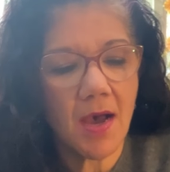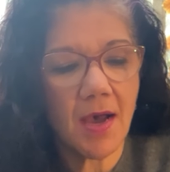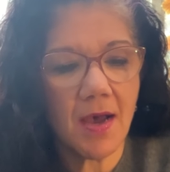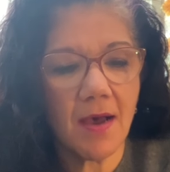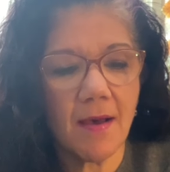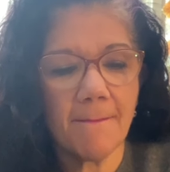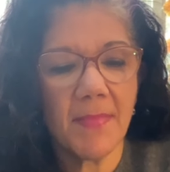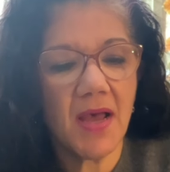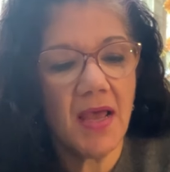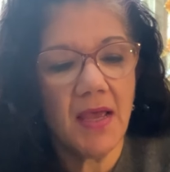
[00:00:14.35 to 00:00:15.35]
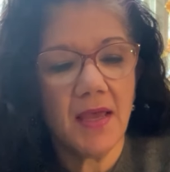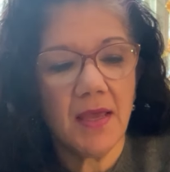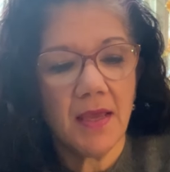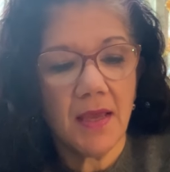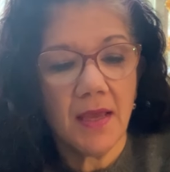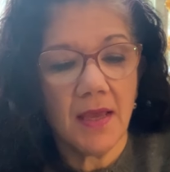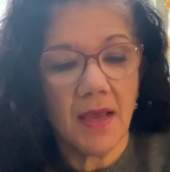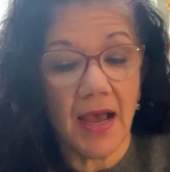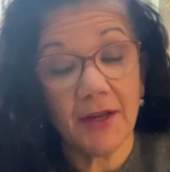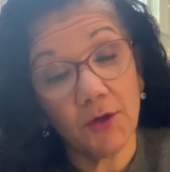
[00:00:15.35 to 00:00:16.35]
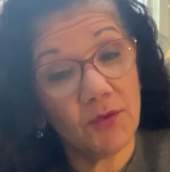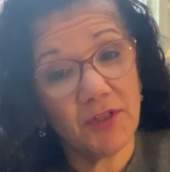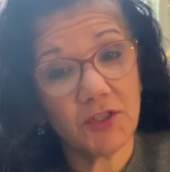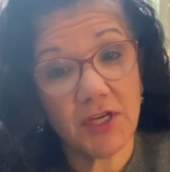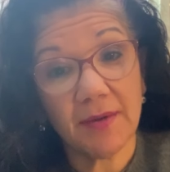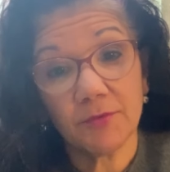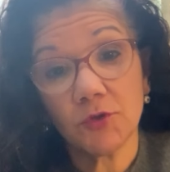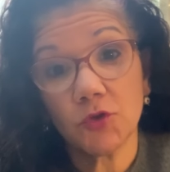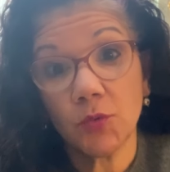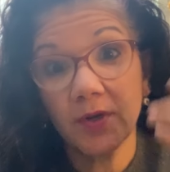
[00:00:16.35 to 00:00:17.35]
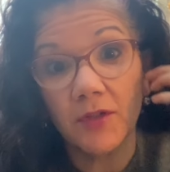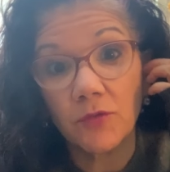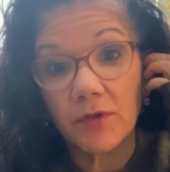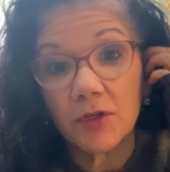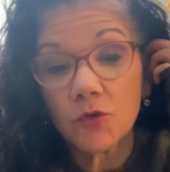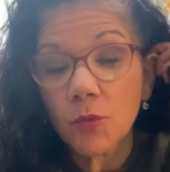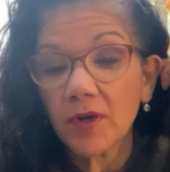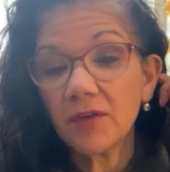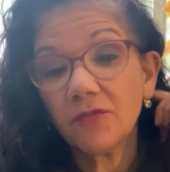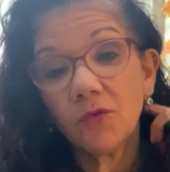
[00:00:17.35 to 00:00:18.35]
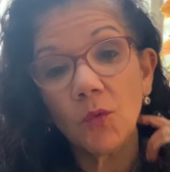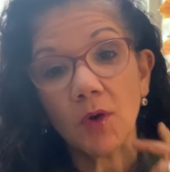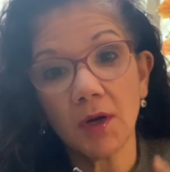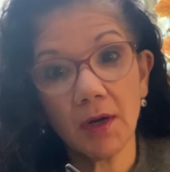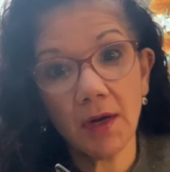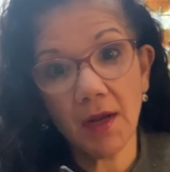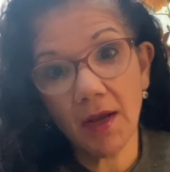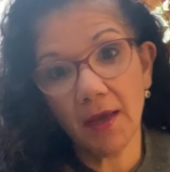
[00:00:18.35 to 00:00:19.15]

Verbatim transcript: Um, I know that chapters 23 and 24,